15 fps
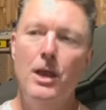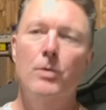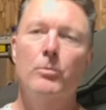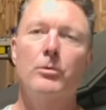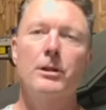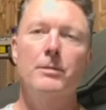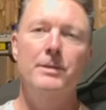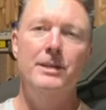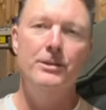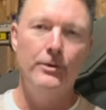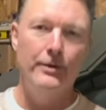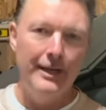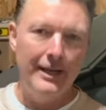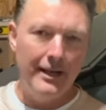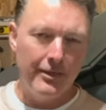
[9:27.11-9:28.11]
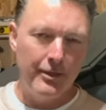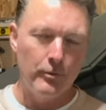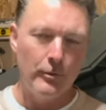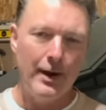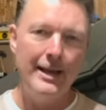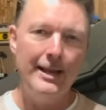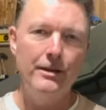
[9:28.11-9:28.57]
We're going to be doing the
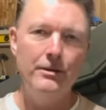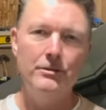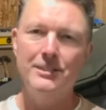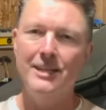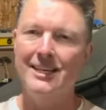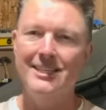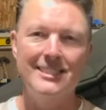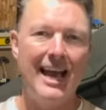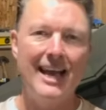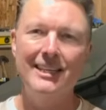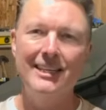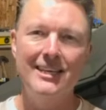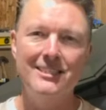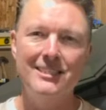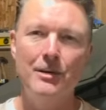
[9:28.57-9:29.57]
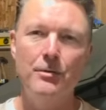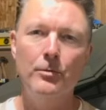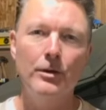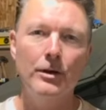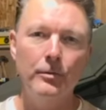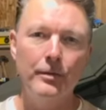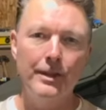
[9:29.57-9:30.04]
radios exactly as they
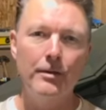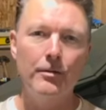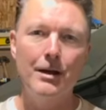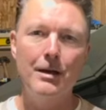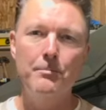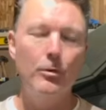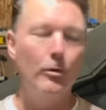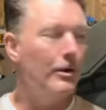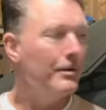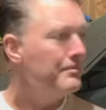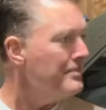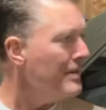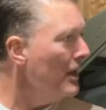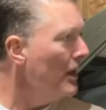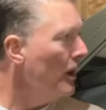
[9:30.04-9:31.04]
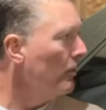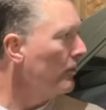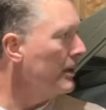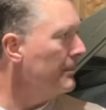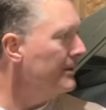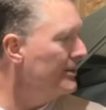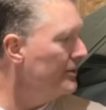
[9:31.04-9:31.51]
were when they were on board. We're
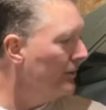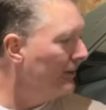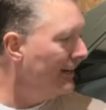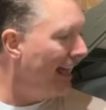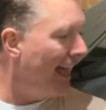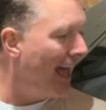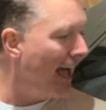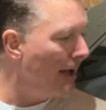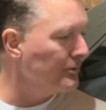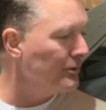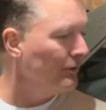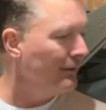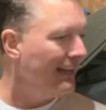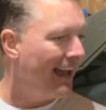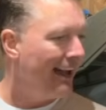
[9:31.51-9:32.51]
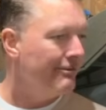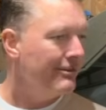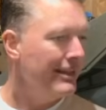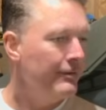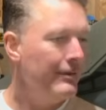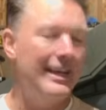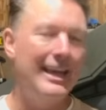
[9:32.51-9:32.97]
going to be doing absolutely
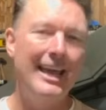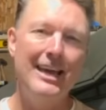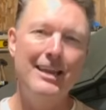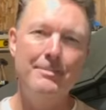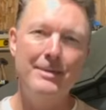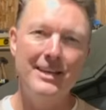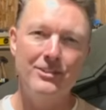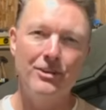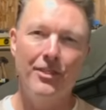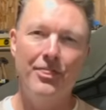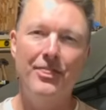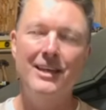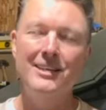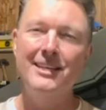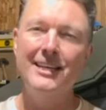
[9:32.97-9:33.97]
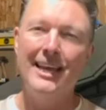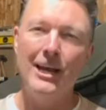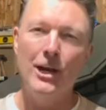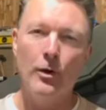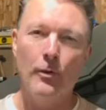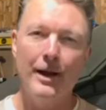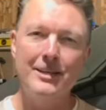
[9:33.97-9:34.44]
everything we can to be as authentic and
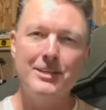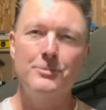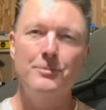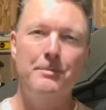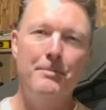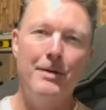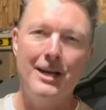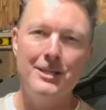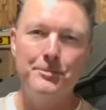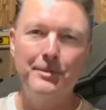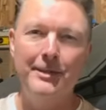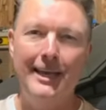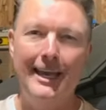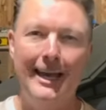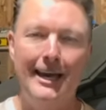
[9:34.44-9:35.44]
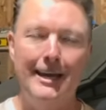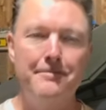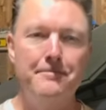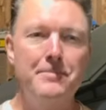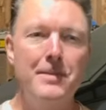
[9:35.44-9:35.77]
correct as we possibly can